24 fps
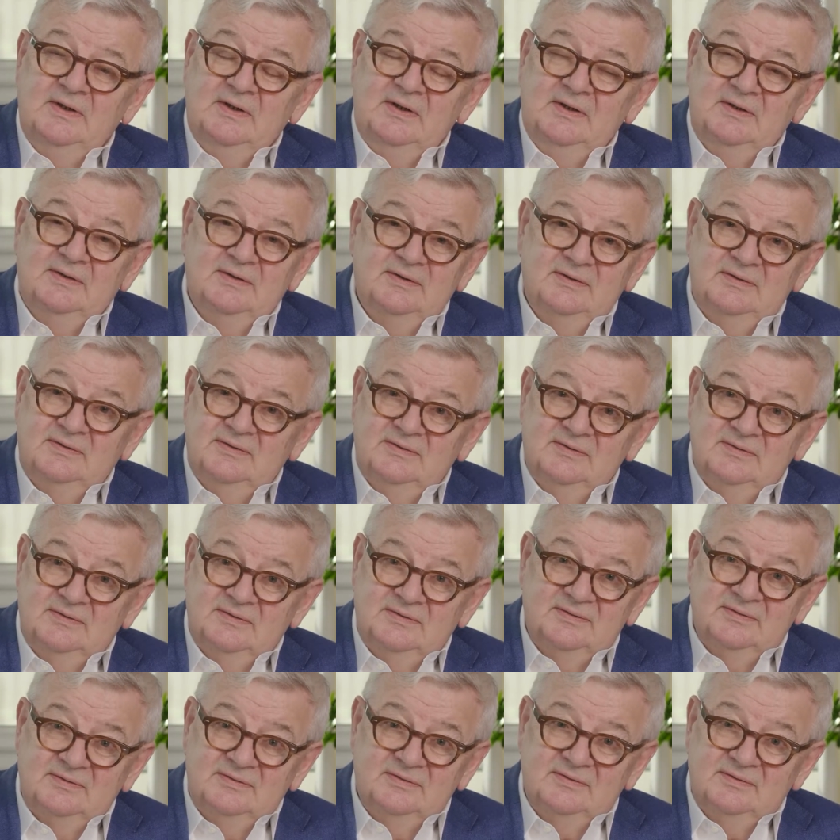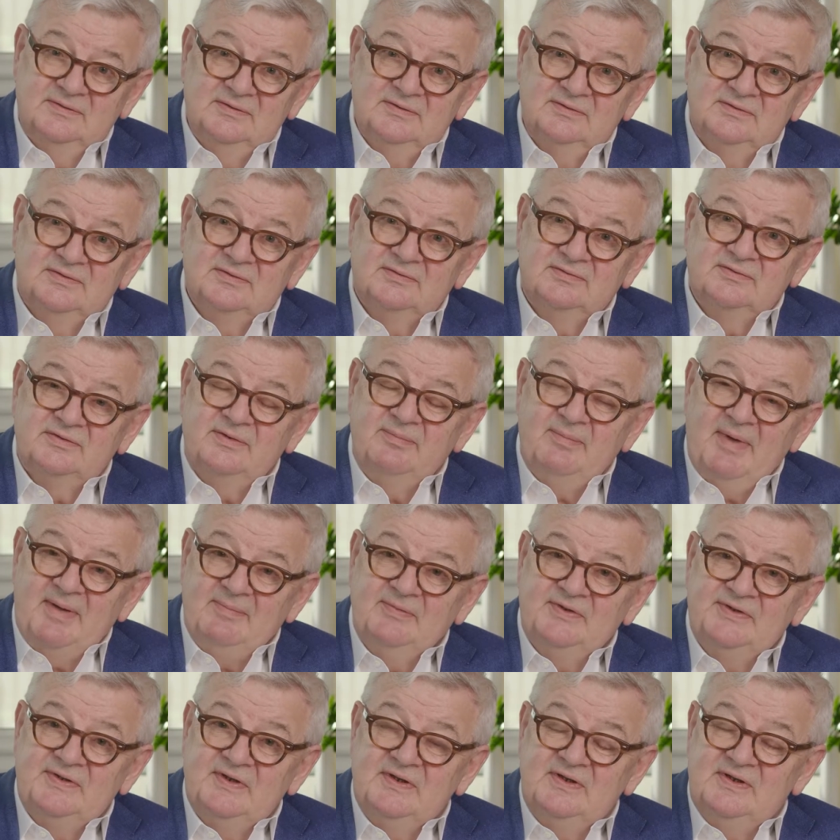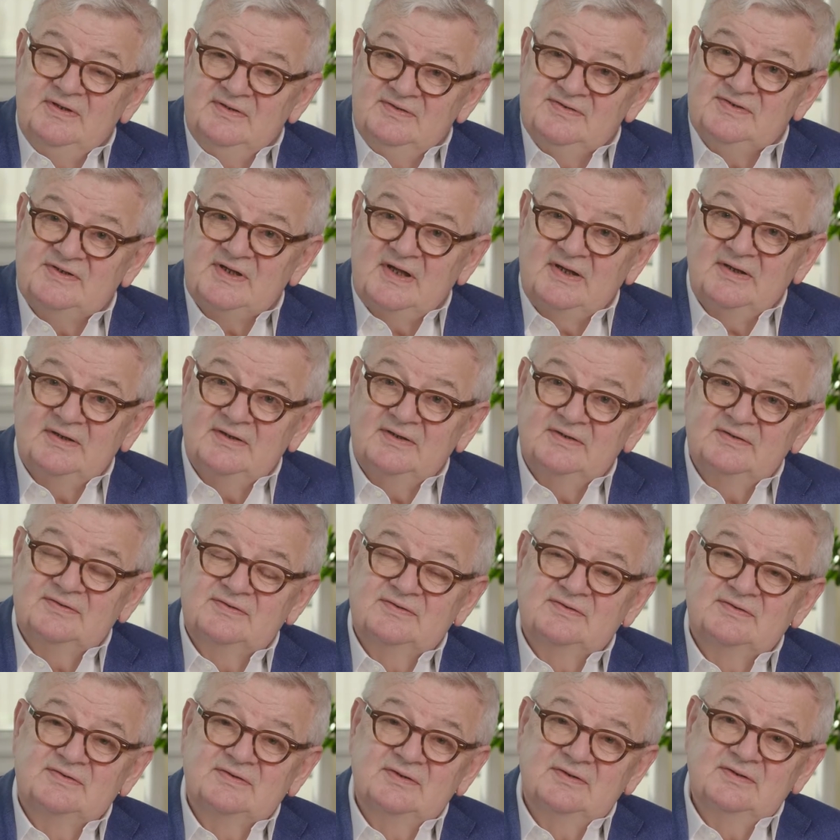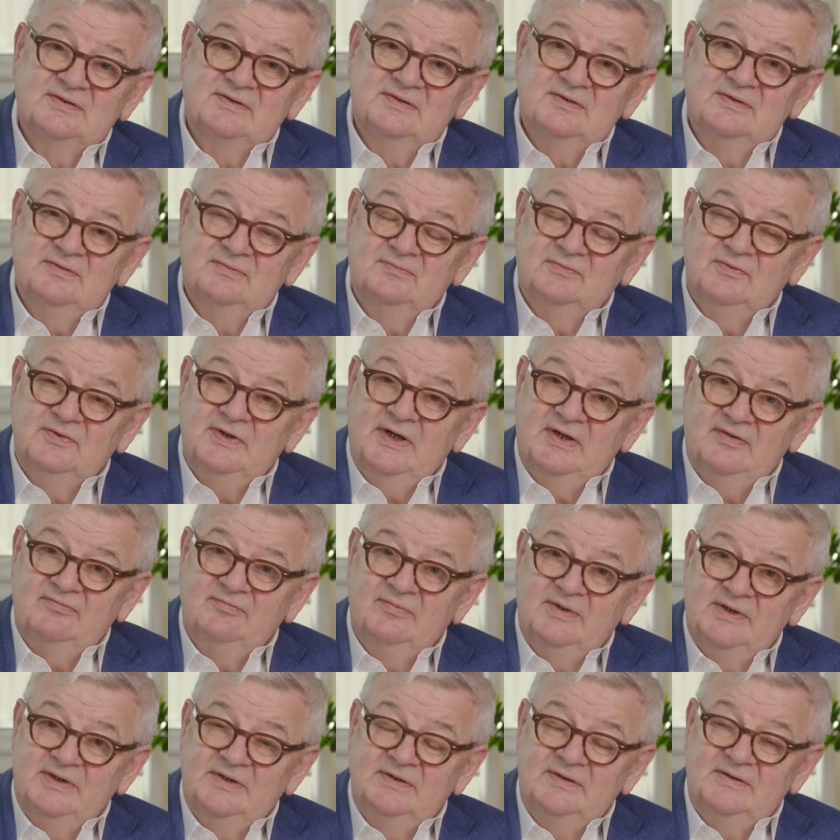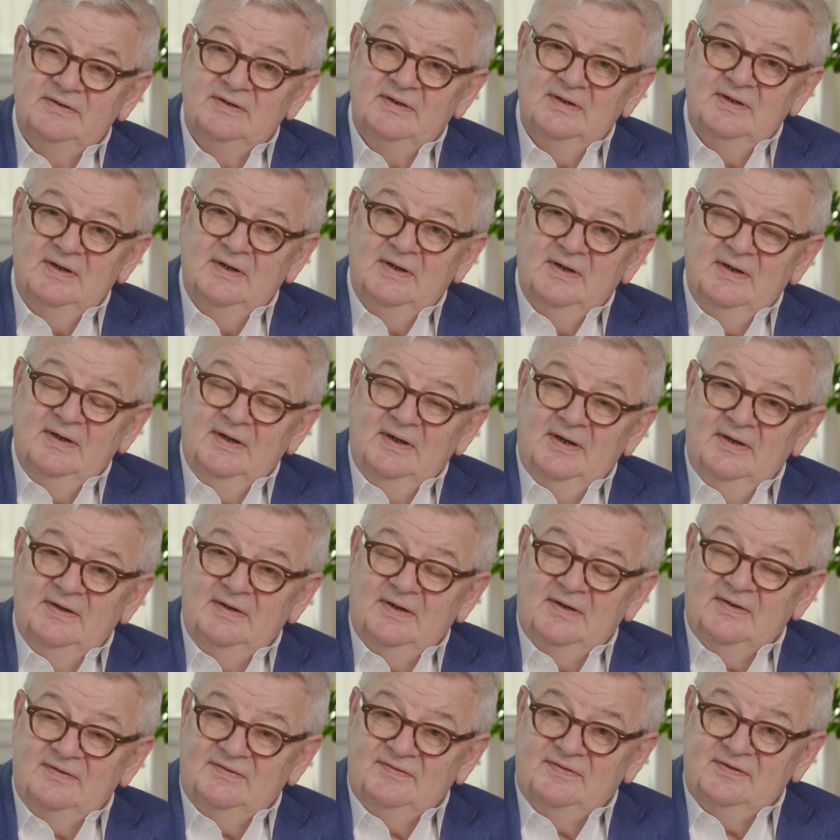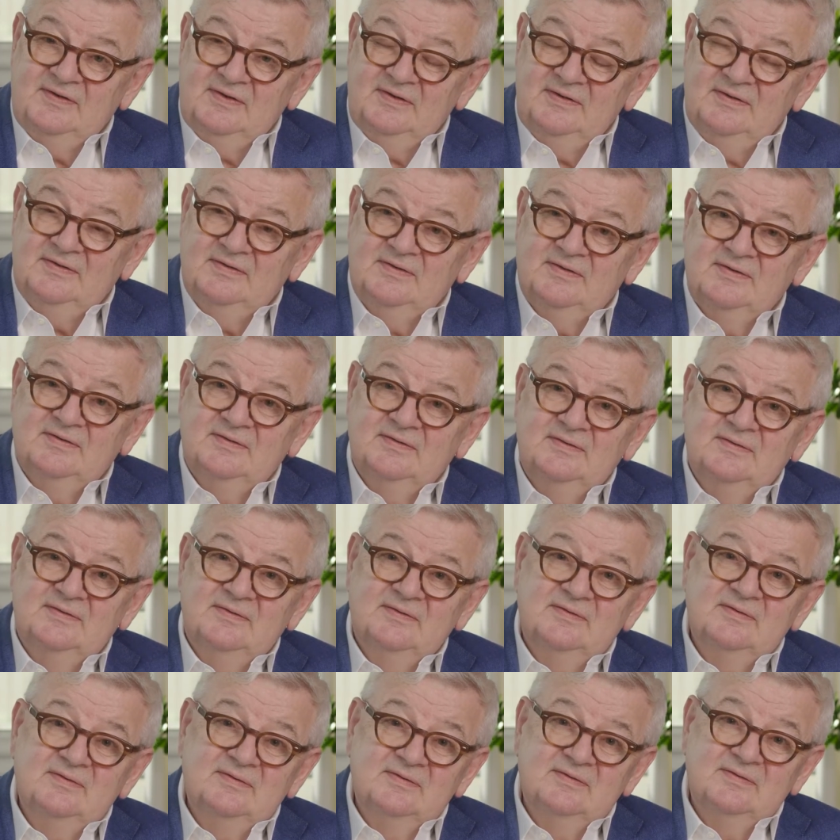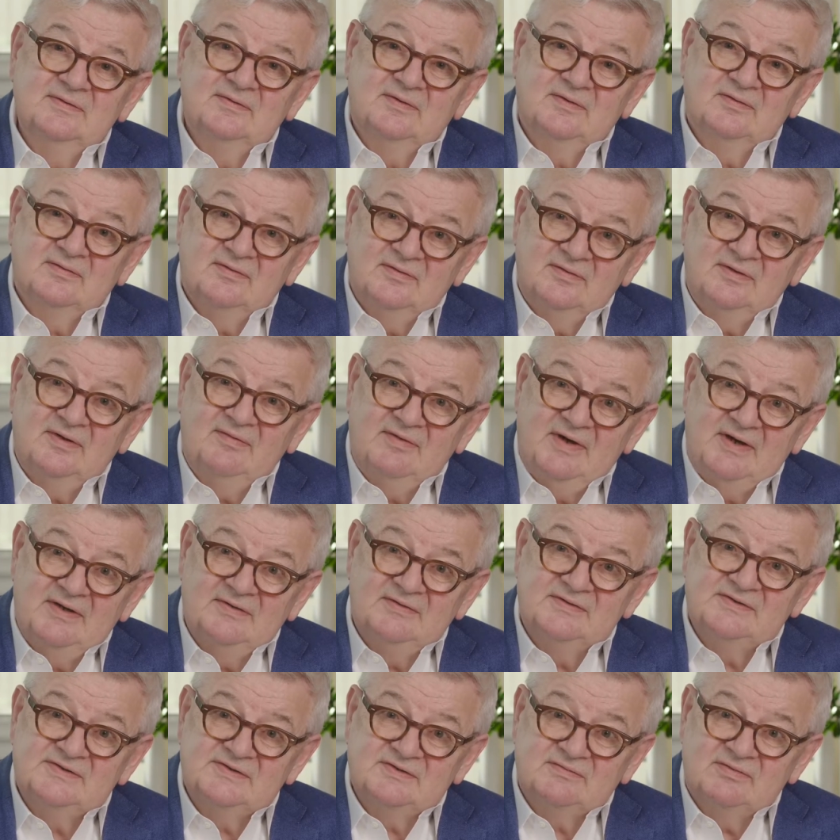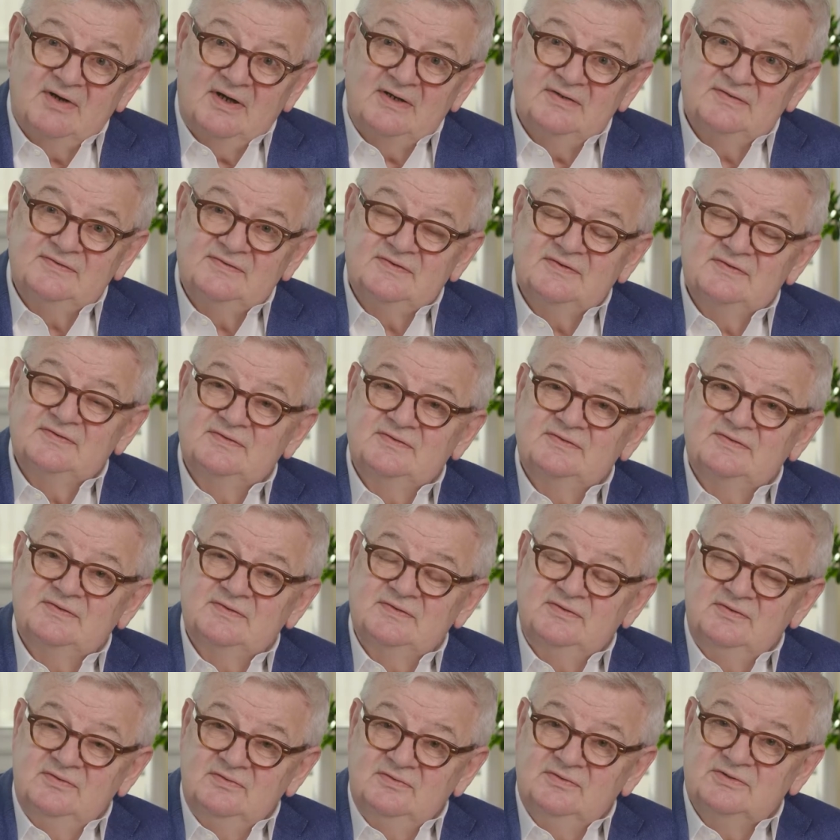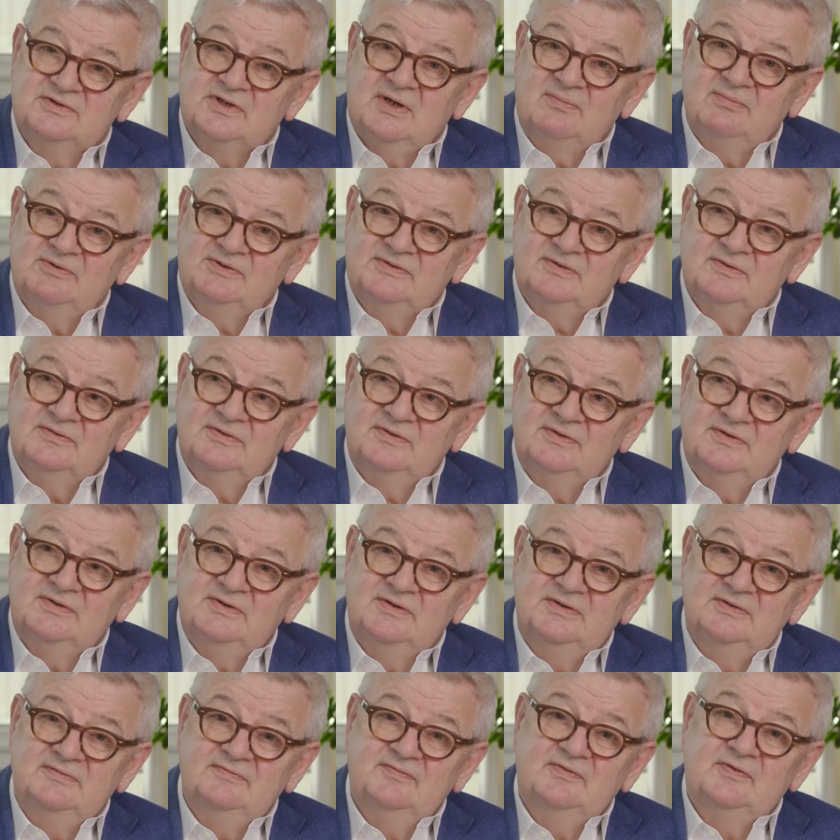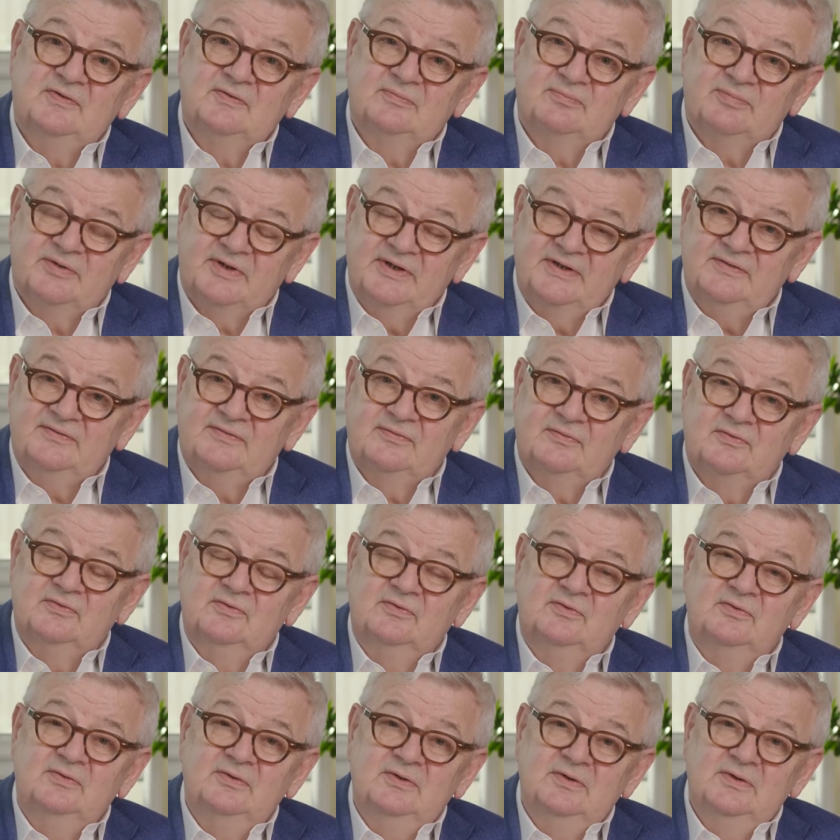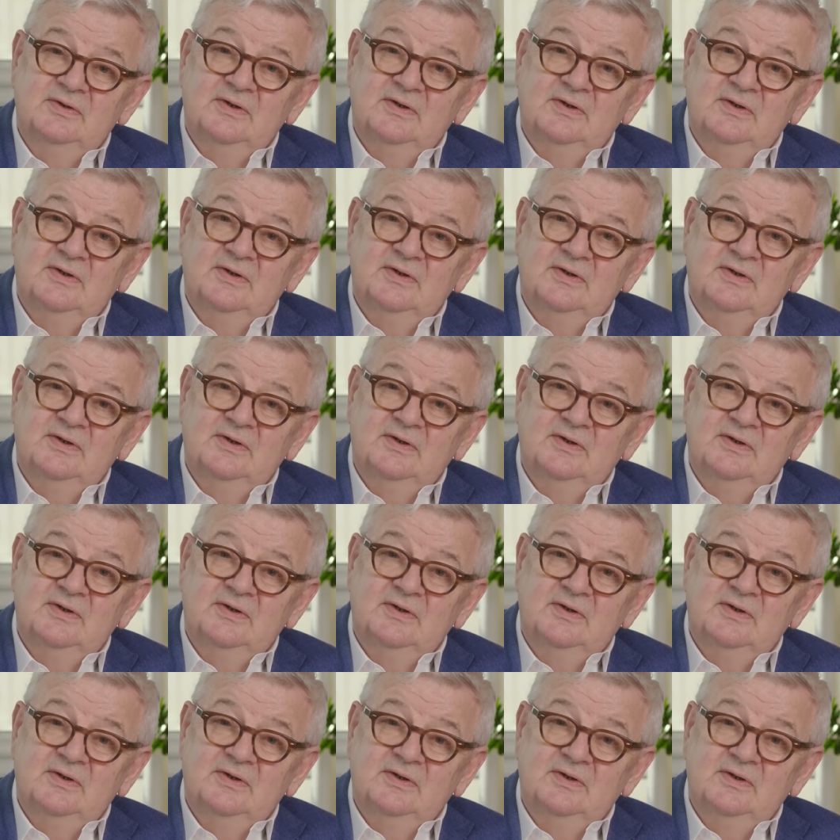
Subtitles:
to remember the insights we have made. And I think coronavirus crisis is a huge opportunity for breakthrough